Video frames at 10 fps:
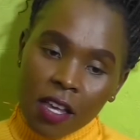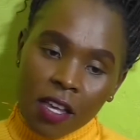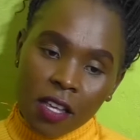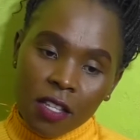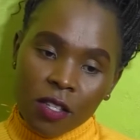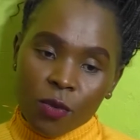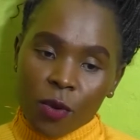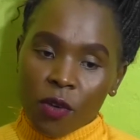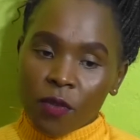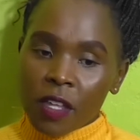is
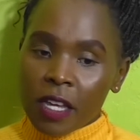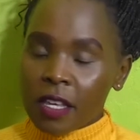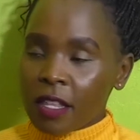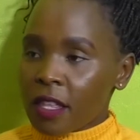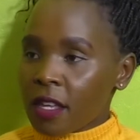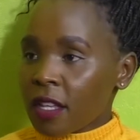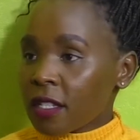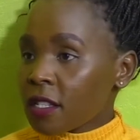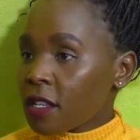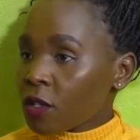one of the key things that
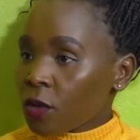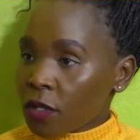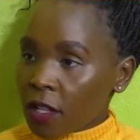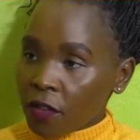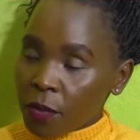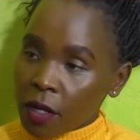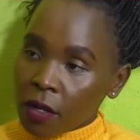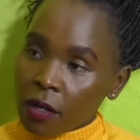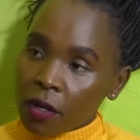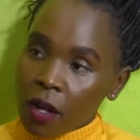CSOs have
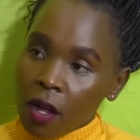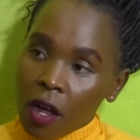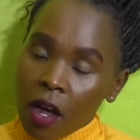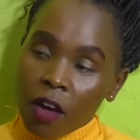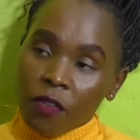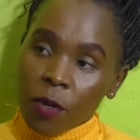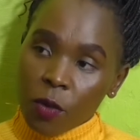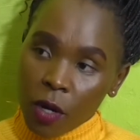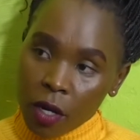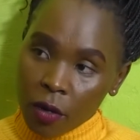been
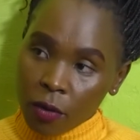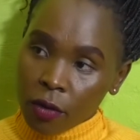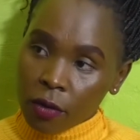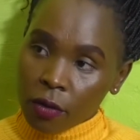working on.